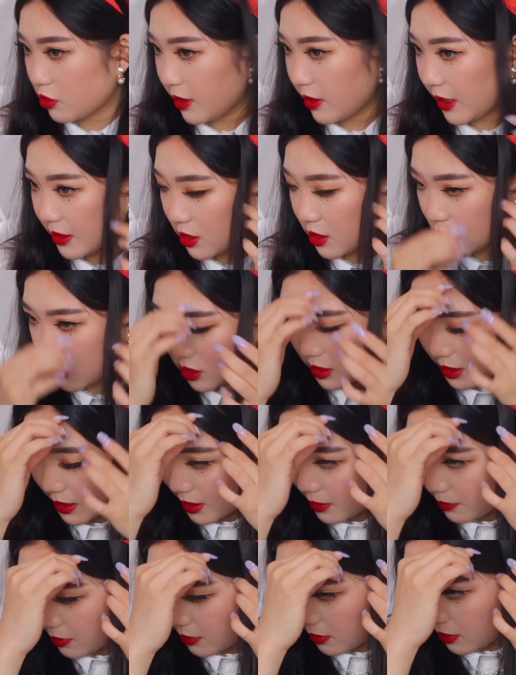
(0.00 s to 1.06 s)
create the
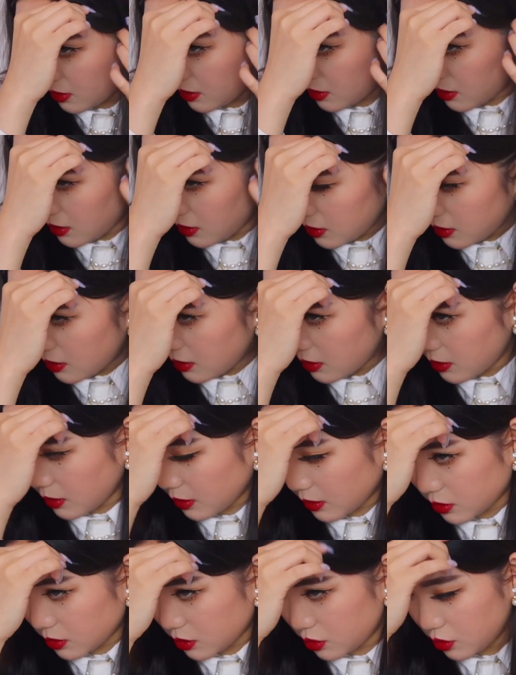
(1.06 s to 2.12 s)
shape
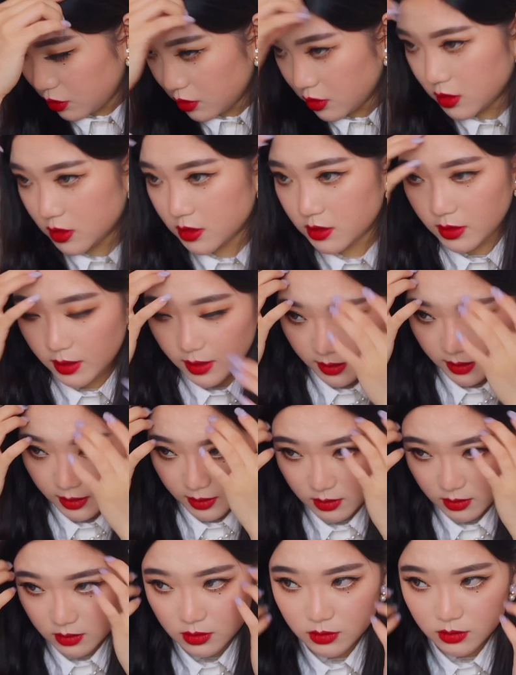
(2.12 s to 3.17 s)
that SOOJIN
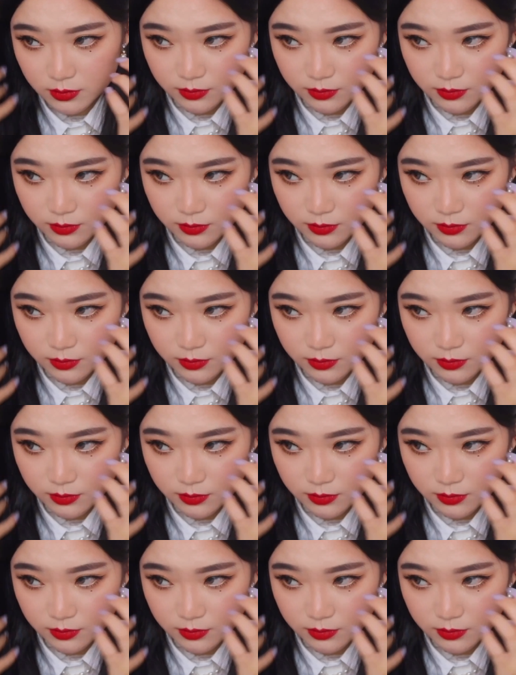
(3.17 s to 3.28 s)
has.